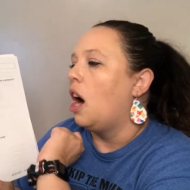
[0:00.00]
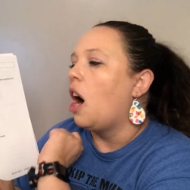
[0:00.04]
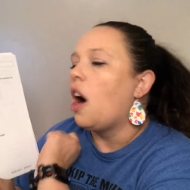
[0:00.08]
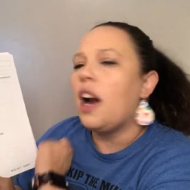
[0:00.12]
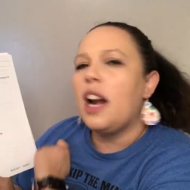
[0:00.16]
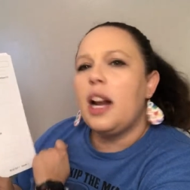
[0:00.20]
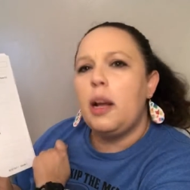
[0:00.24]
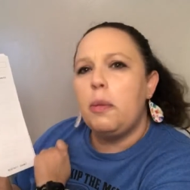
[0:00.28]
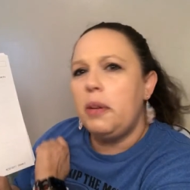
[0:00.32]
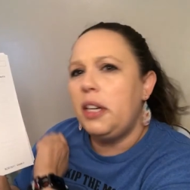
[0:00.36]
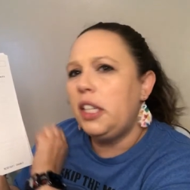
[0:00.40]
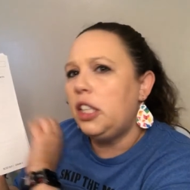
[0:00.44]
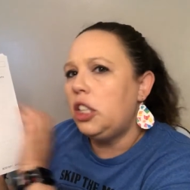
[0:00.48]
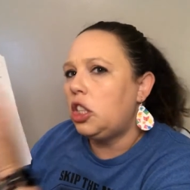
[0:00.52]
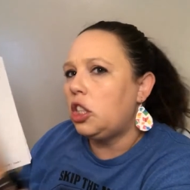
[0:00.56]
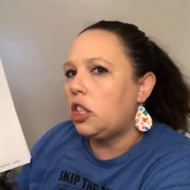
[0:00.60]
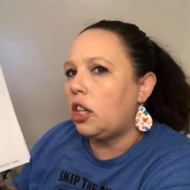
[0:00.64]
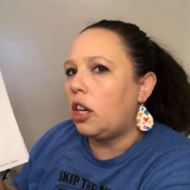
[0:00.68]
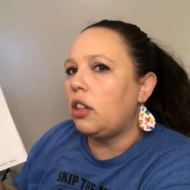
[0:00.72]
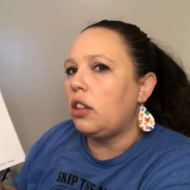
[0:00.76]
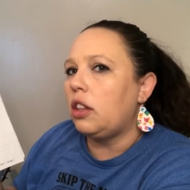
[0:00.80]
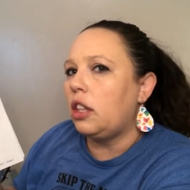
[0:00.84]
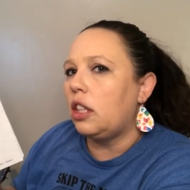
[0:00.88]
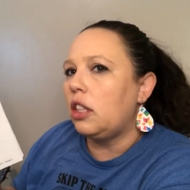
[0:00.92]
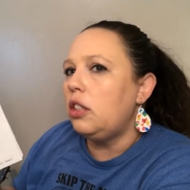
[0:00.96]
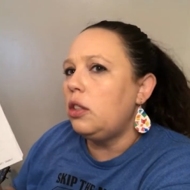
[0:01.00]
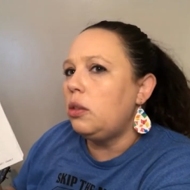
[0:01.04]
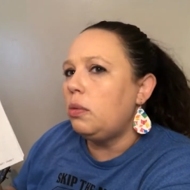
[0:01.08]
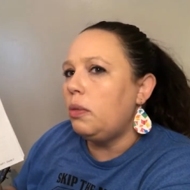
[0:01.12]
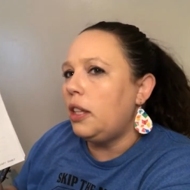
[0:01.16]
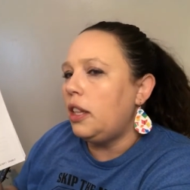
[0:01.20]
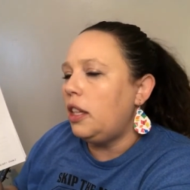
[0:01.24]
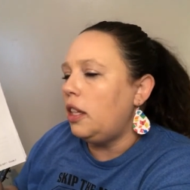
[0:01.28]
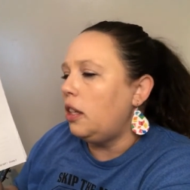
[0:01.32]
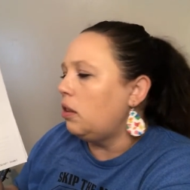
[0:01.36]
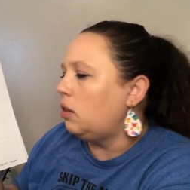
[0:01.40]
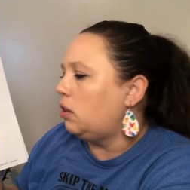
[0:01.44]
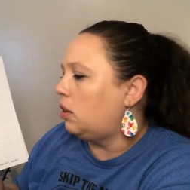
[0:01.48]
All right, I'm gonna start this
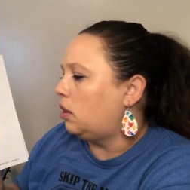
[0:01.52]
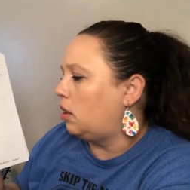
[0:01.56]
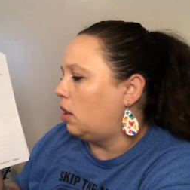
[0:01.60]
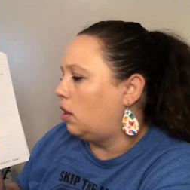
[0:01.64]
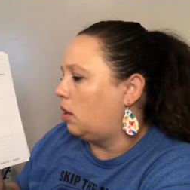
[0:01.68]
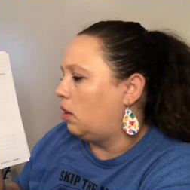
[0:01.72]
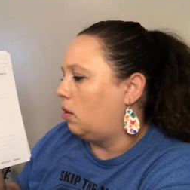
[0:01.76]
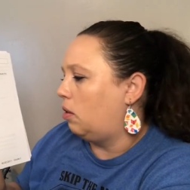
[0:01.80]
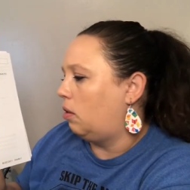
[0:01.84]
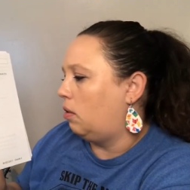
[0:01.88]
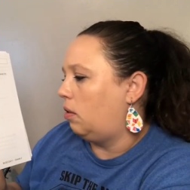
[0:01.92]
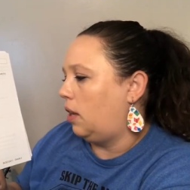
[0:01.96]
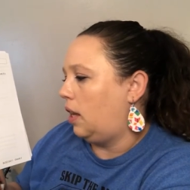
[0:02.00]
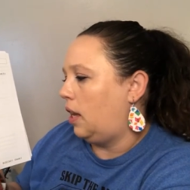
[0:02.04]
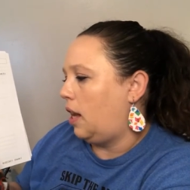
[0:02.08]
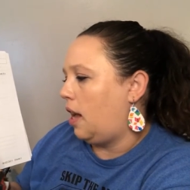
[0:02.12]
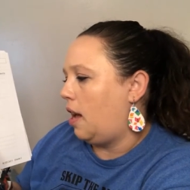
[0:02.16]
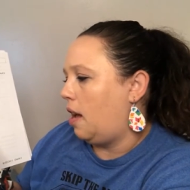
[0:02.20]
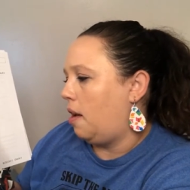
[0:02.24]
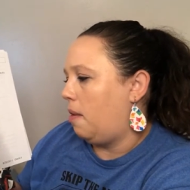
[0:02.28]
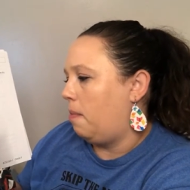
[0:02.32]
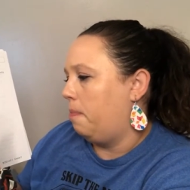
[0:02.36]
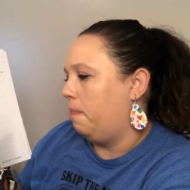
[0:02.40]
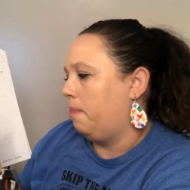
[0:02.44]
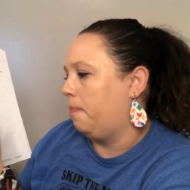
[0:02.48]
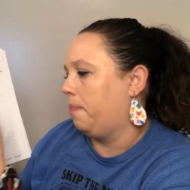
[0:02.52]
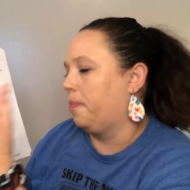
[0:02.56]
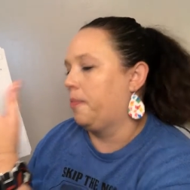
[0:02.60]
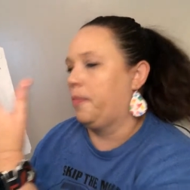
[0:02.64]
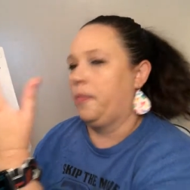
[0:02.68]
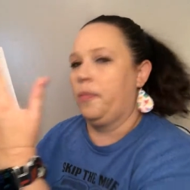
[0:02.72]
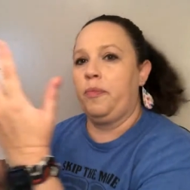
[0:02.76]
with you. So um,